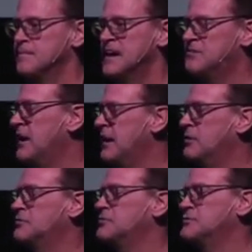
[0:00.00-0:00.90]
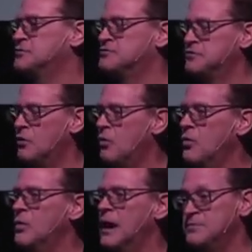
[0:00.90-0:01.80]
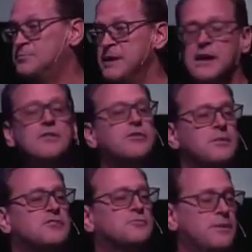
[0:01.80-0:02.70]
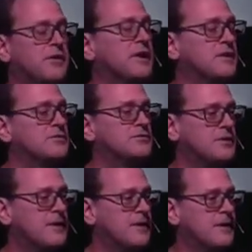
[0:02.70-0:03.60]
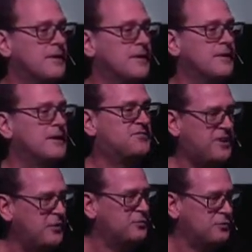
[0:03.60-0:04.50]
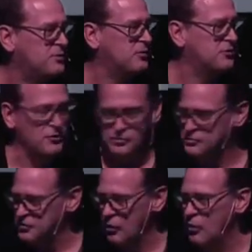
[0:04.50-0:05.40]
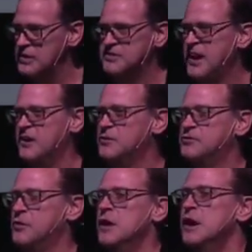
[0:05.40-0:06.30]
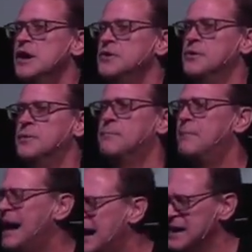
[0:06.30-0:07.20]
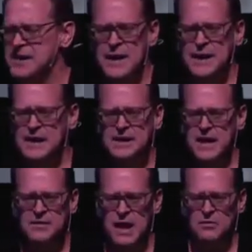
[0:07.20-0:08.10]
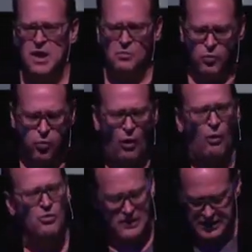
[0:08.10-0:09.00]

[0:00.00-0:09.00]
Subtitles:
It tears at your soul. I'm speaking from experience. It tears from your soul. It tears your mind. It won't